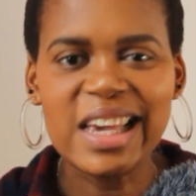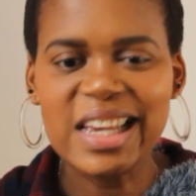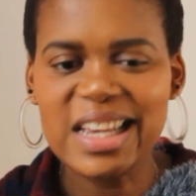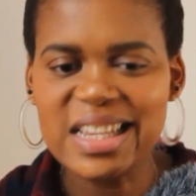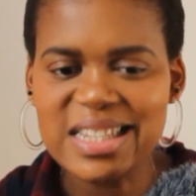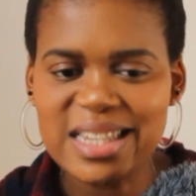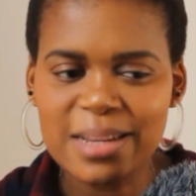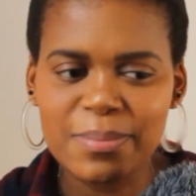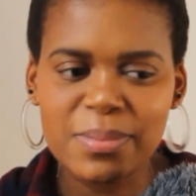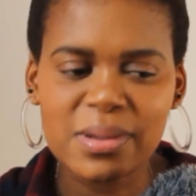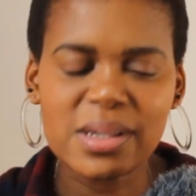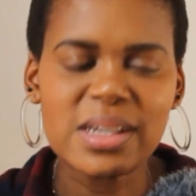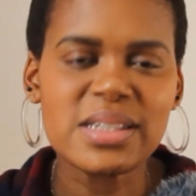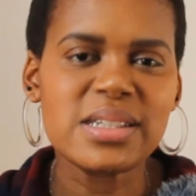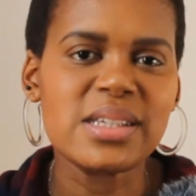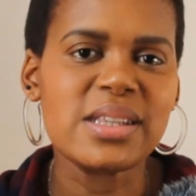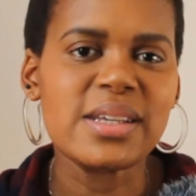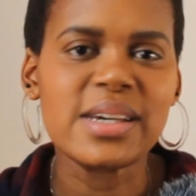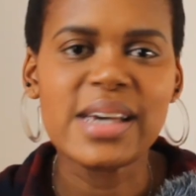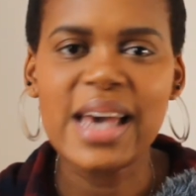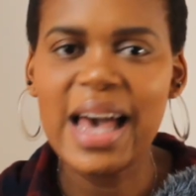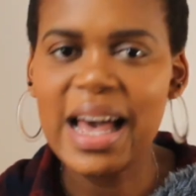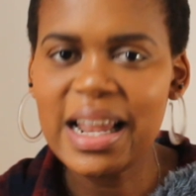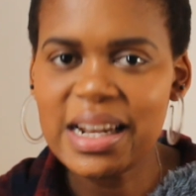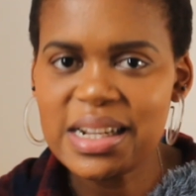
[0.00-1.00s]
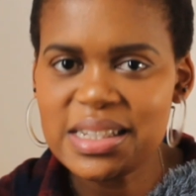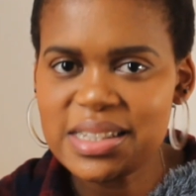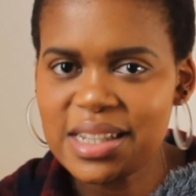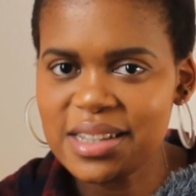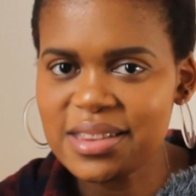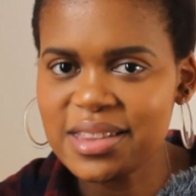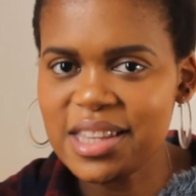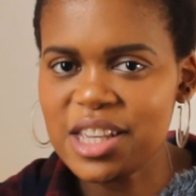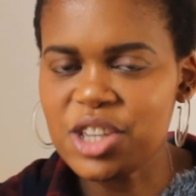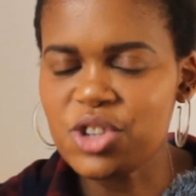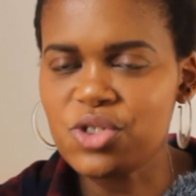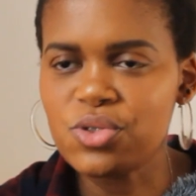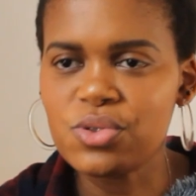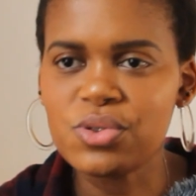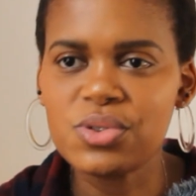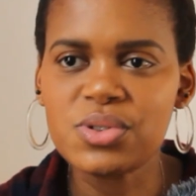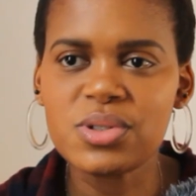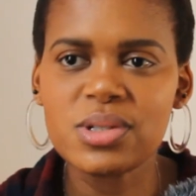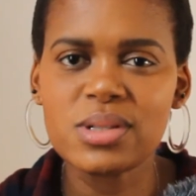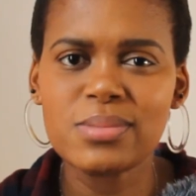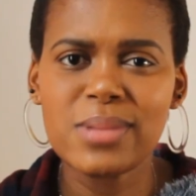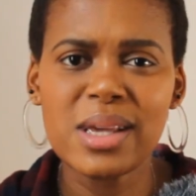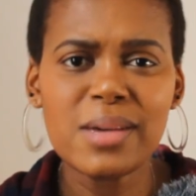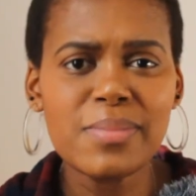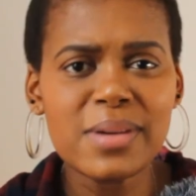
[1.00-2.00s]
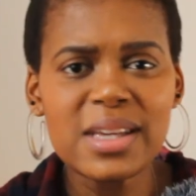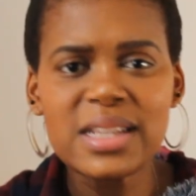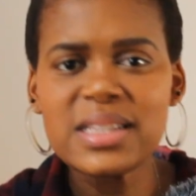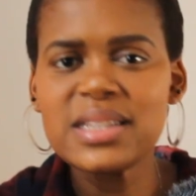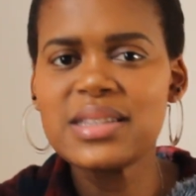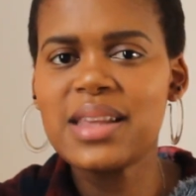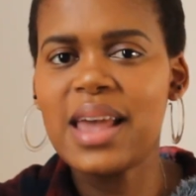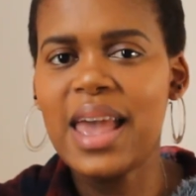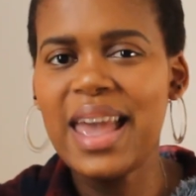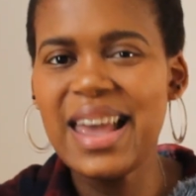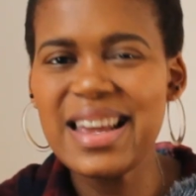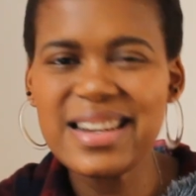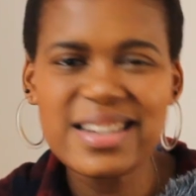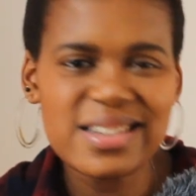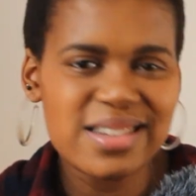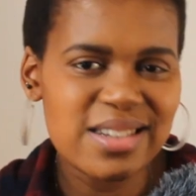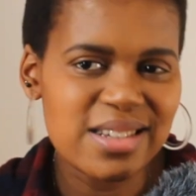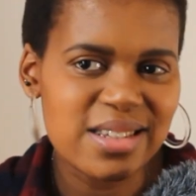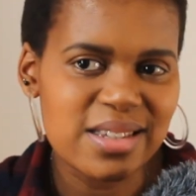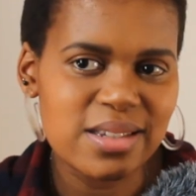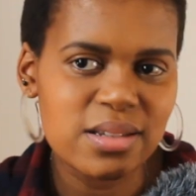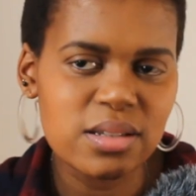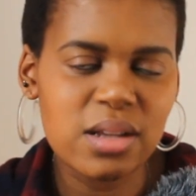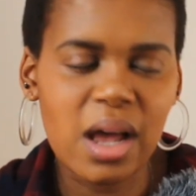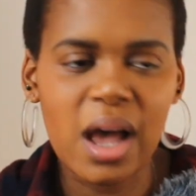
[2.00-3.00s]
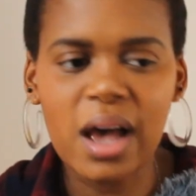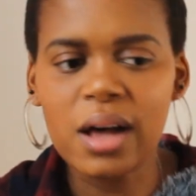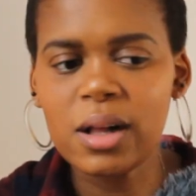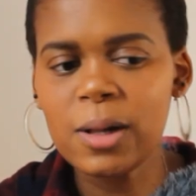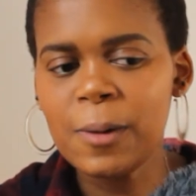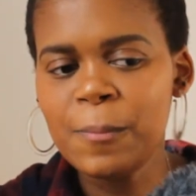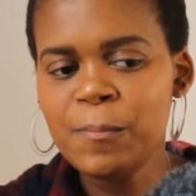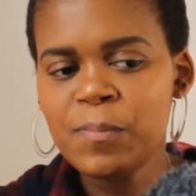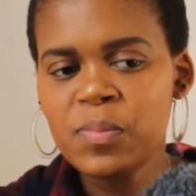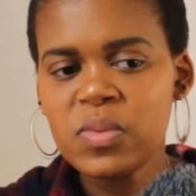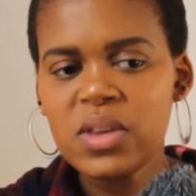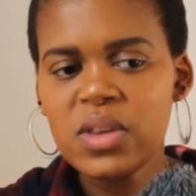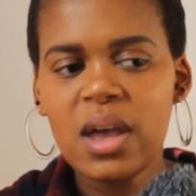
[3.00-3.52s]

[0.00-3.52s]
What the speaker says: Is it because of the colors that they used? Maybe it's the editing style.